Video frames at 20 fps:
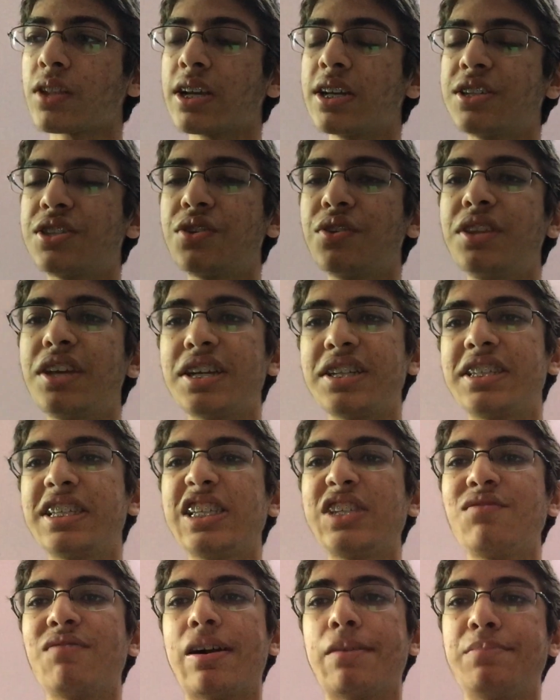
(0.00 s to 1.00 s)
So there's
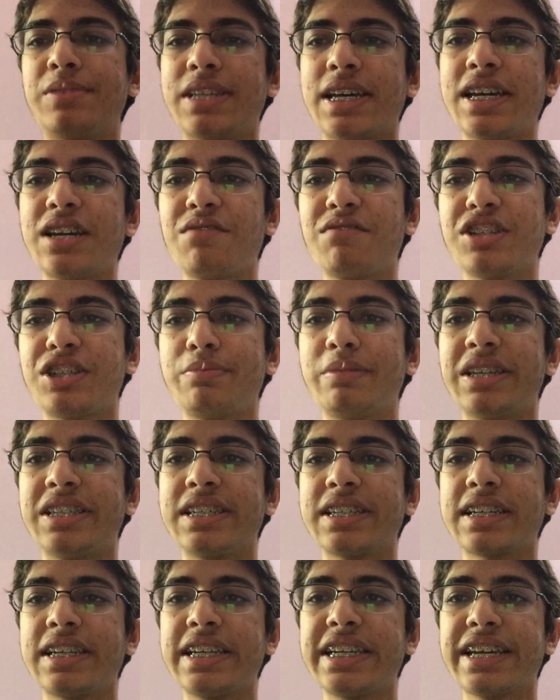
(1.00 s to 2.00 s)
this website which
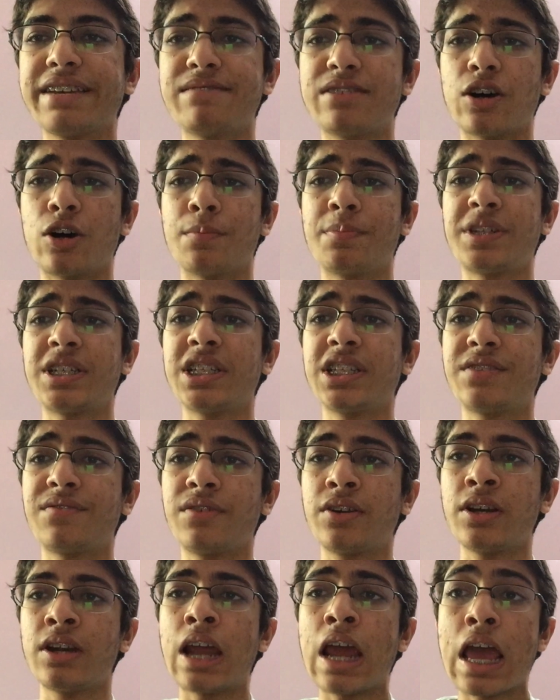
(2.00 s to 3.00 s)
basically gives options
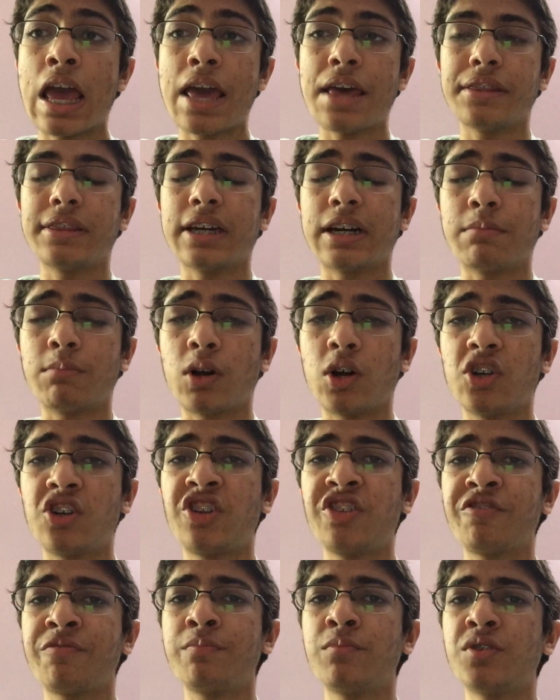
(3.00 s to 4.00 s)
for the amount
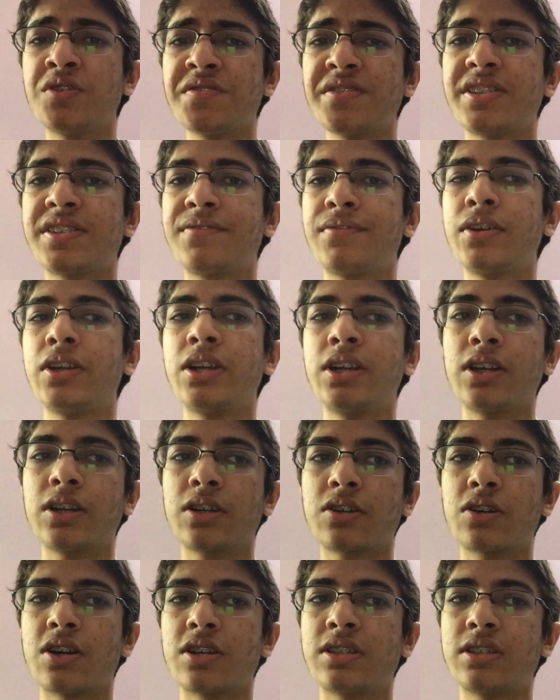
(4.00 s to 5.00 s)
of moves for
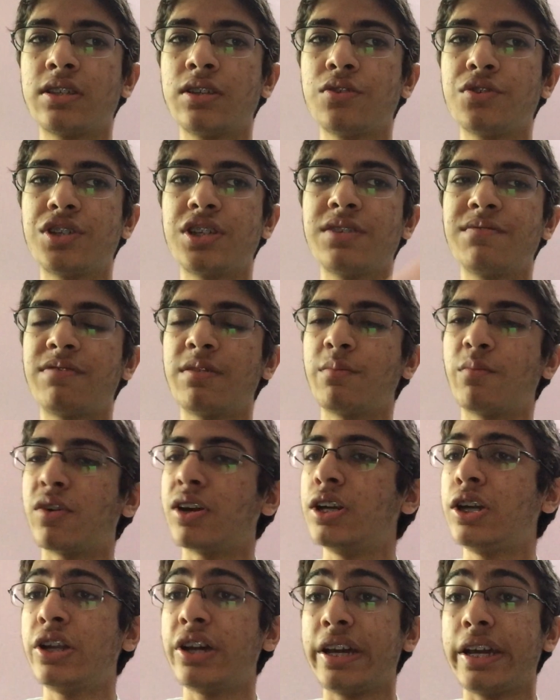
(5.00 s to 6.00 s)
cross solution from
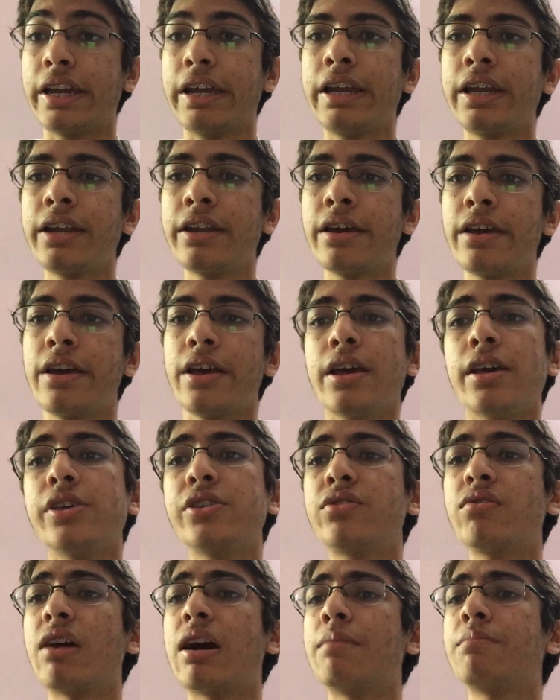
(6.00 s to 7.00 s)
1 to 8.
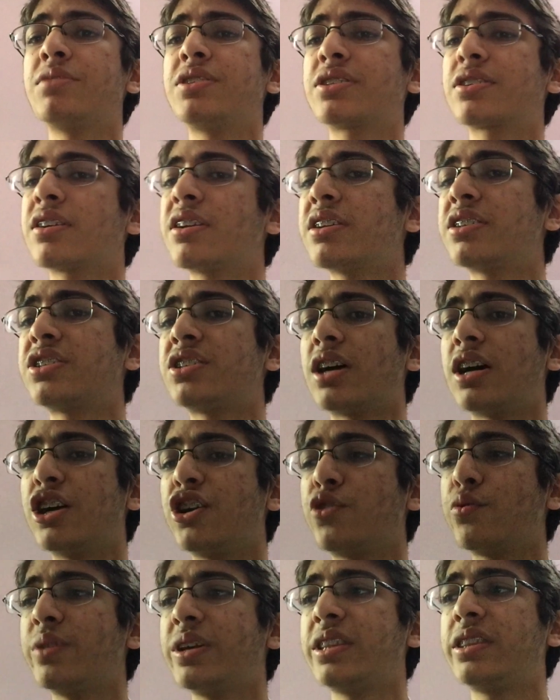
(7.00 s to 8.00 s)
So I'm just going to
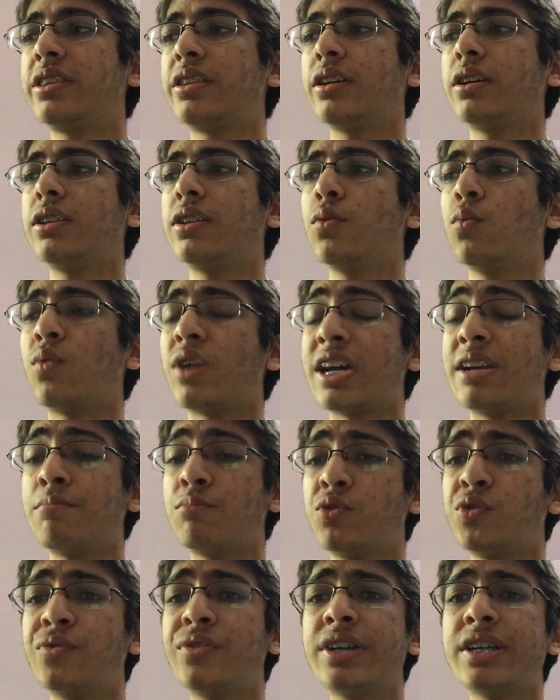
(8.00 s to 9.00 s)
start with the 1
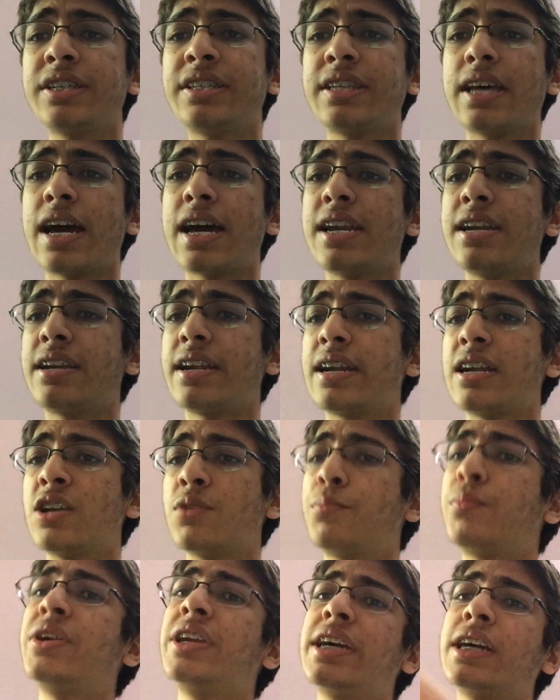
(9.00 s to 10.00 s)
movers and trying to
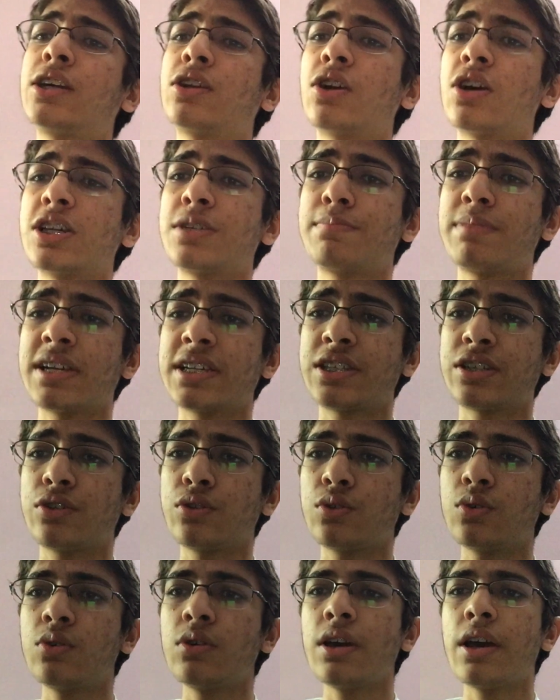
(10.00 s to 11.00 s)
predict cross plus
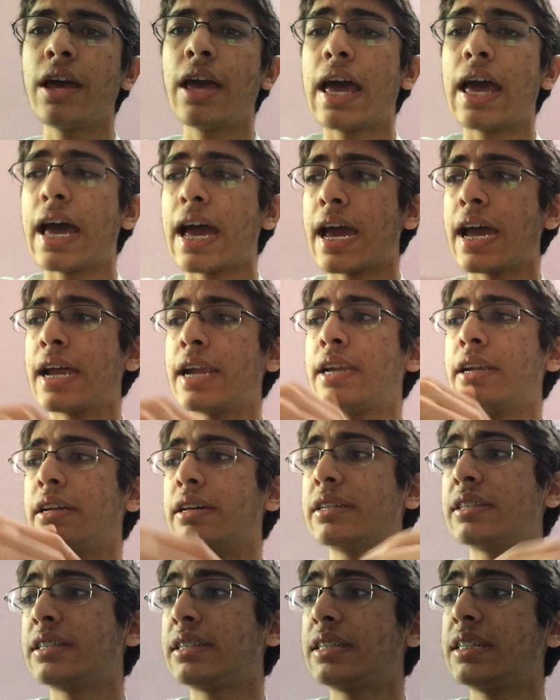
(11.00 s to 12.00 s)
2 and
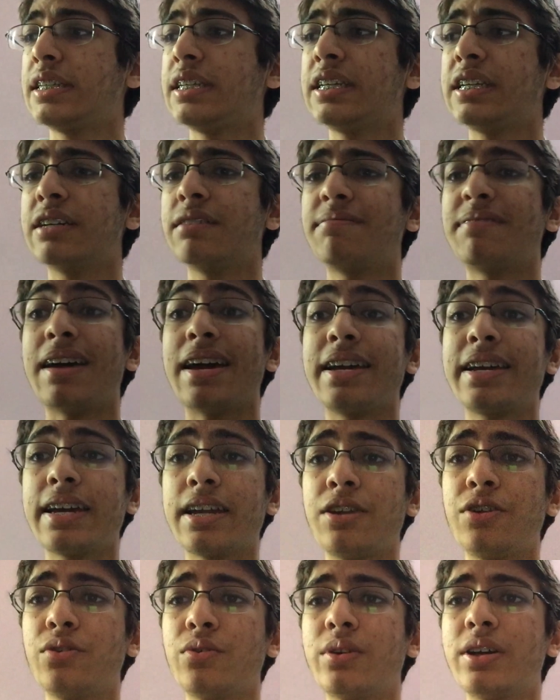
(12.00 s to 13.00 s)
see if I
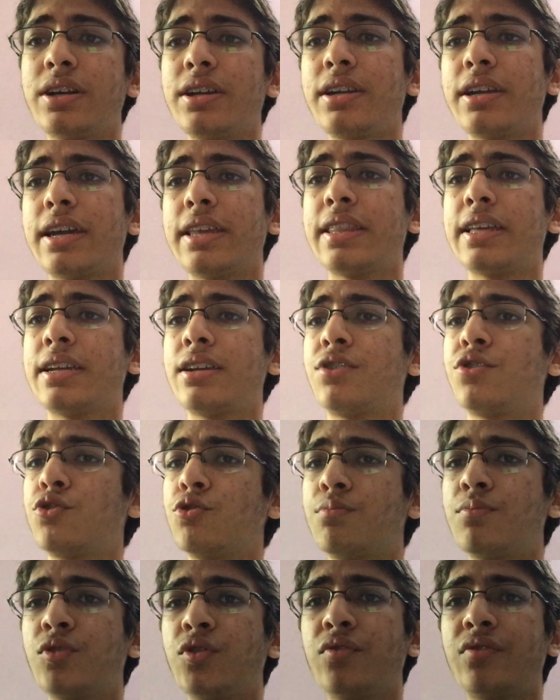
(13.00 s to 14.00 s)
can do it, and then 2
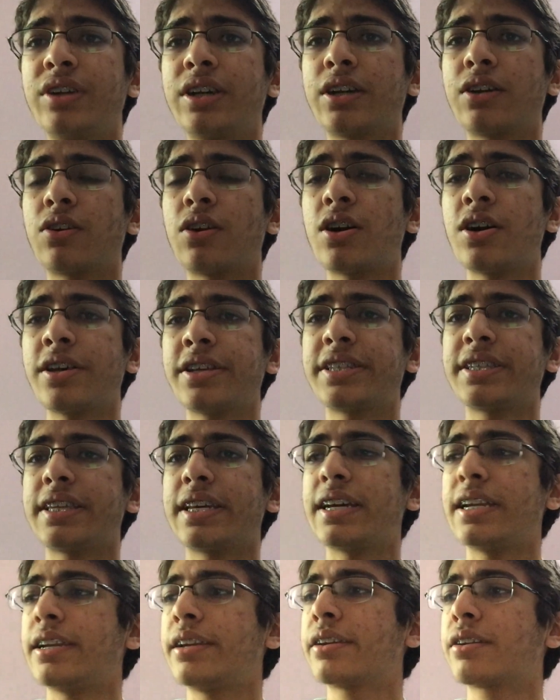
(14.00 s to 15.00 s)
mover cross
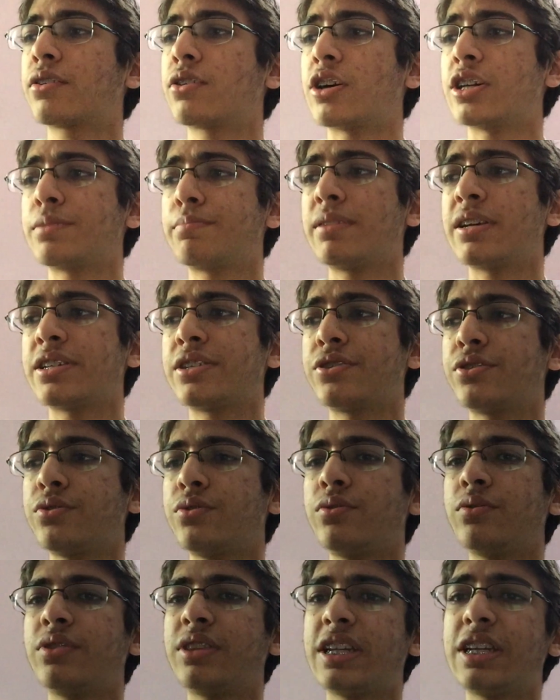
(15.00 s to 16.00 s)
and cross plus
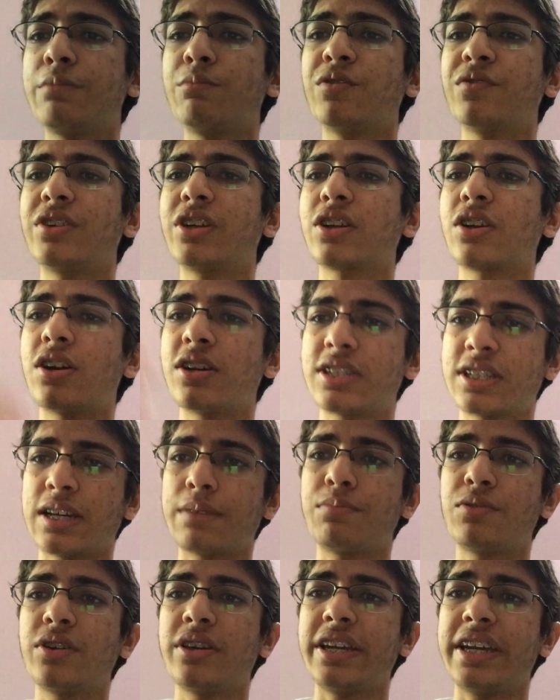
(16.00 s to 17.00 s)
2, 3 mover cross
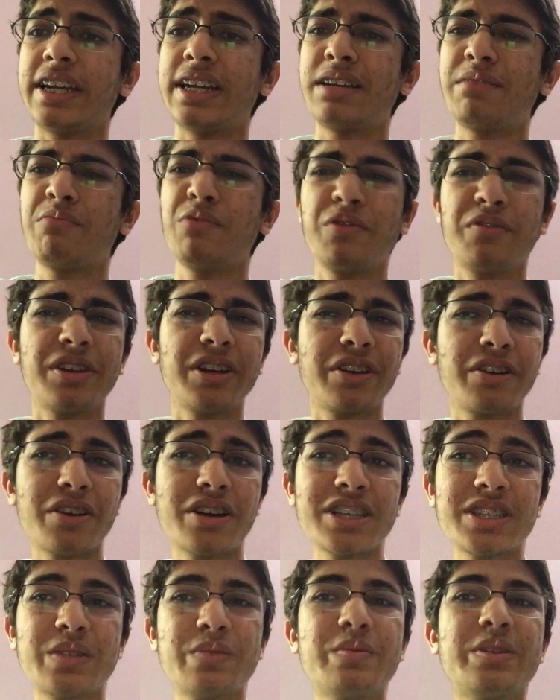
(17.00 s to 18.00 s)
up to 8 mover
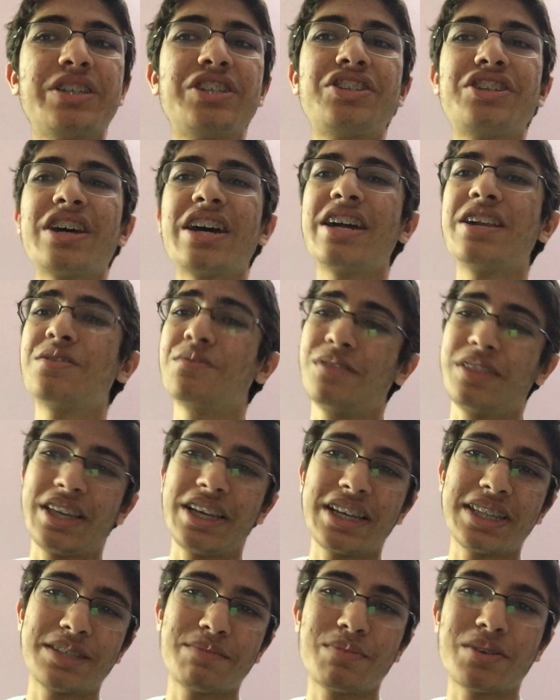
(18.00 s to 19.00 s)
cross, which I don't
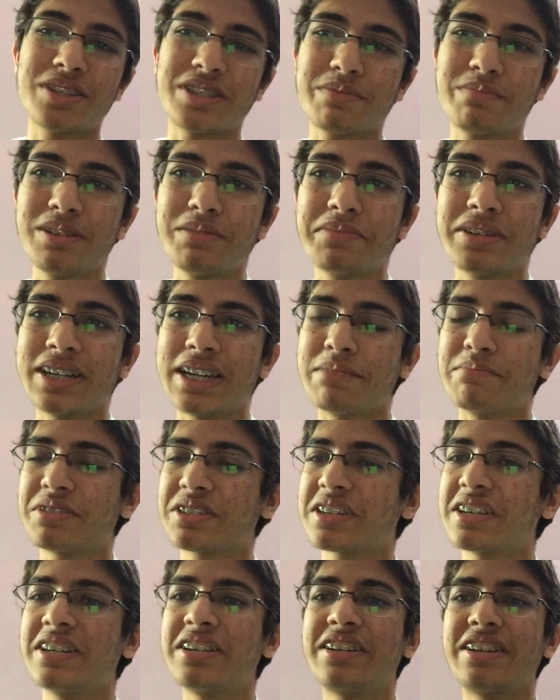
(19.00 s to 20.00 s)
think is possible, but I'm just
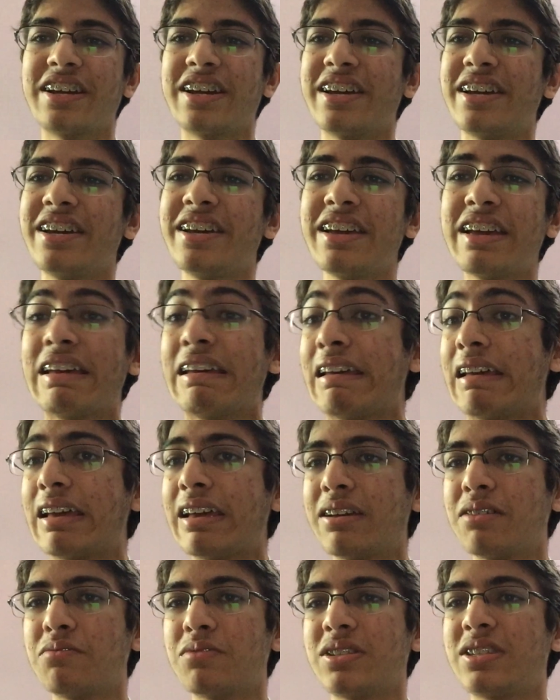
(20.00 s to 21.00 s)
going to try.
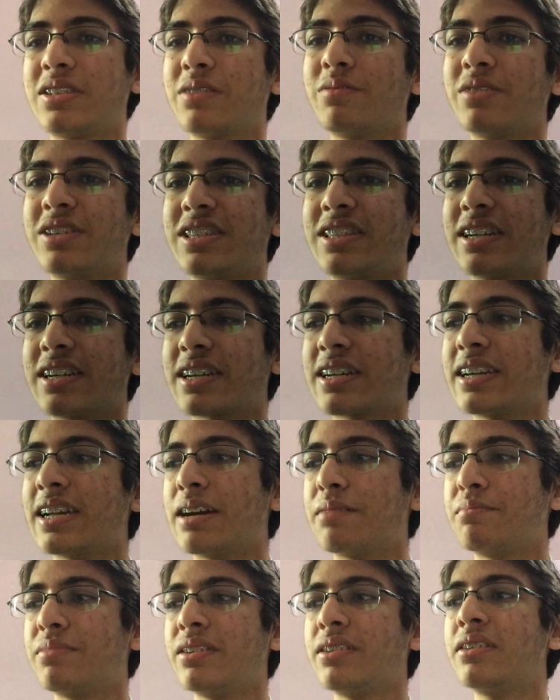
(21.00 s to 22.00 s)
What's the worst that can
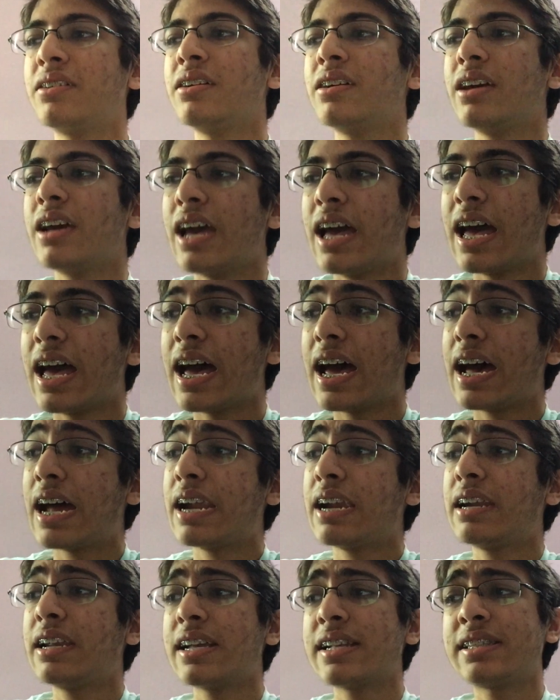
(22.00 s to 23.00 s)
happen?
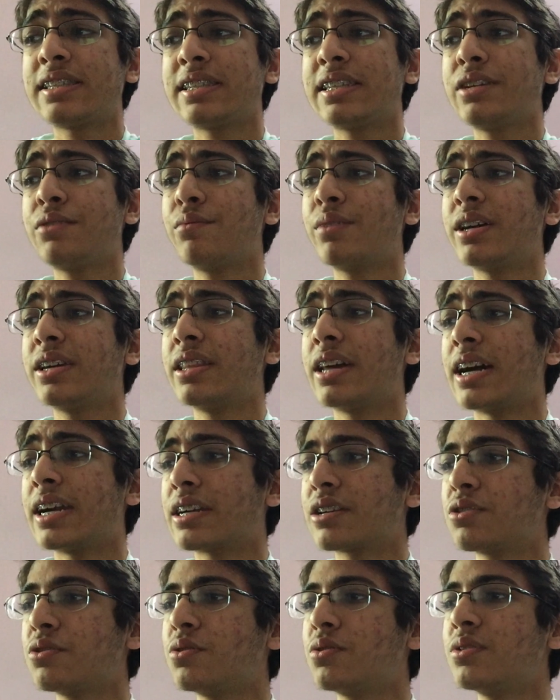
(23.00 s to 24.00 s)
And let's see where
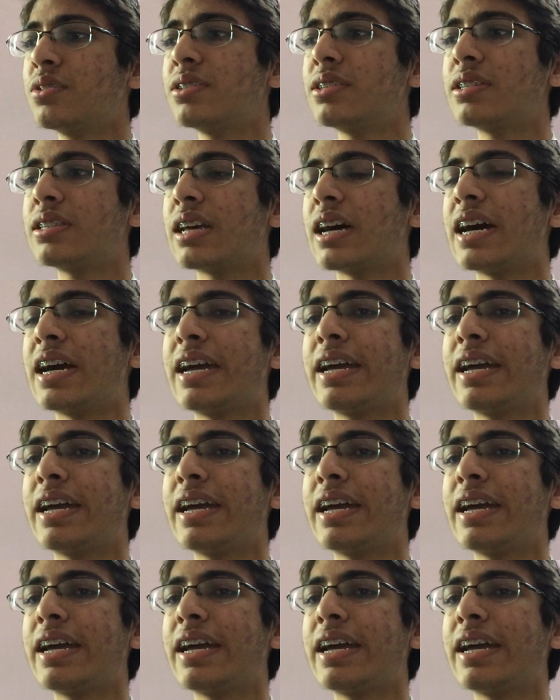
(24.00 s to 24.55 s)
that goes.